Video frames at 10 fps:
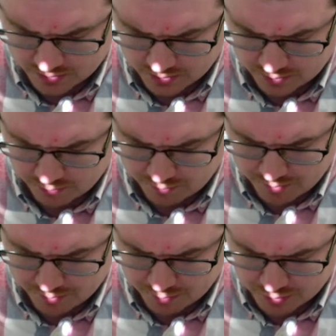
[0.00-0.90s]
and
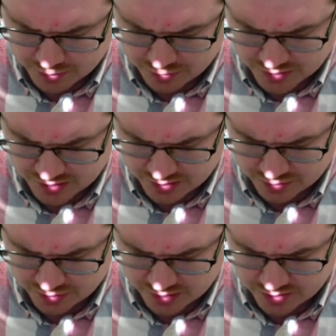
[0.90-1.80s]
remember what you sent your
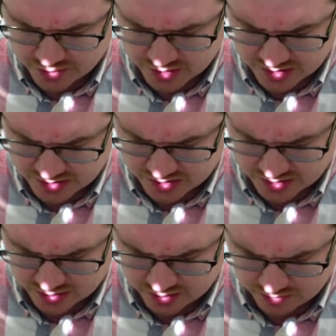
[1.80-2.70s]
Son Jesus
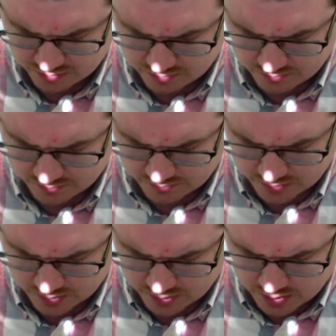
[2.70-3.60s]
to do.
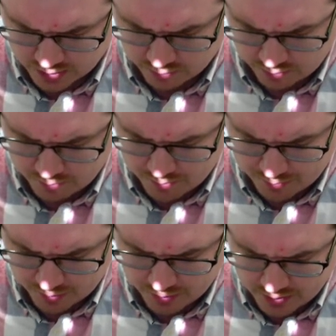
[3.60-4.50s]
To
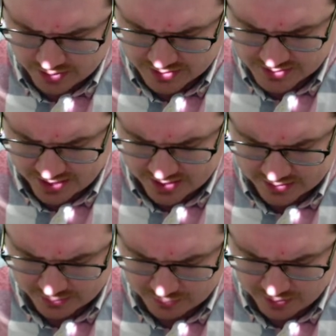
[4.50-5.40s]
remember
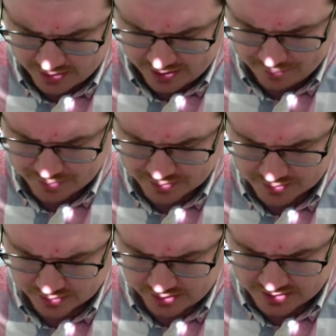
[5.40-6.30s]
exactly what happened at
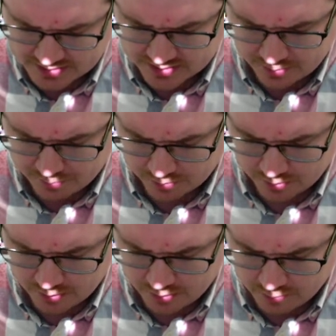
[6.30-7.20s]
the Last Supper
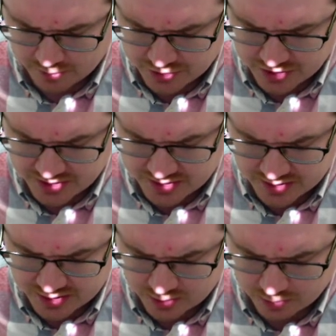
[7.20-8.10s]
when
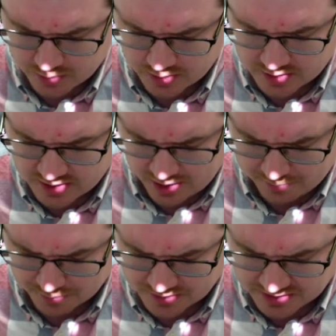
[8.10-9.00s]
Jesus told the
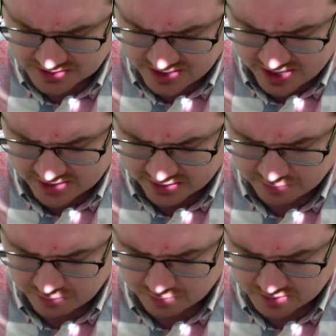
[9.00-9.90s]
disciples exactly
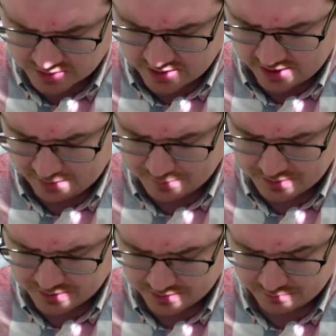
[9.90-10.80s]
what was going to happen
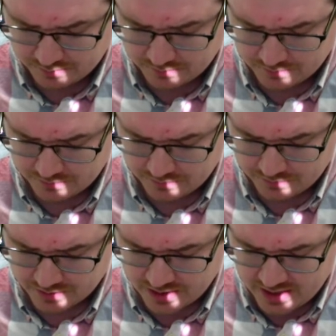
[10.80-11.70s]
to him.
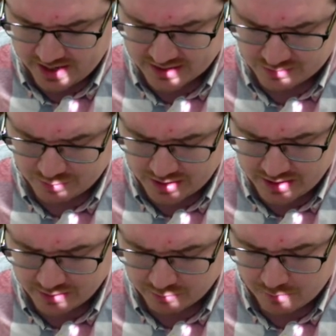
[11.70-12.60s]
As
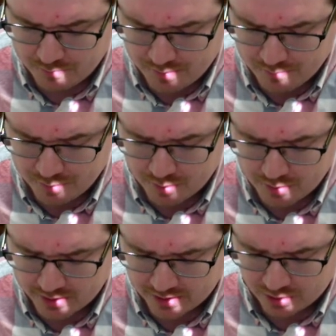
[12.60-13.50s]
we remember
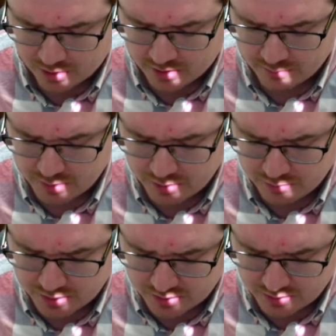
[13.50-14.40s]
in our
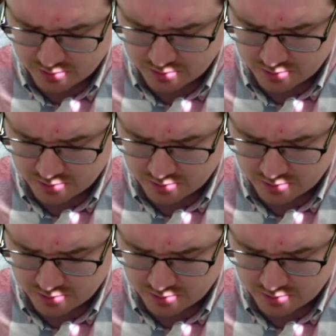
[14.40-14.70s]
communion